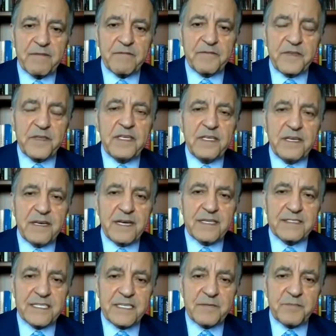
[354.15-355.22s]
We,
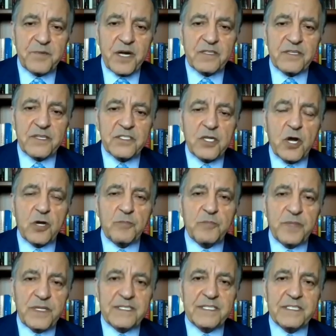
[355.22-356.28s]
as Air Products, are
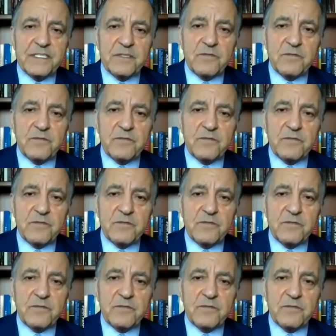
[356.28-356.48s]
building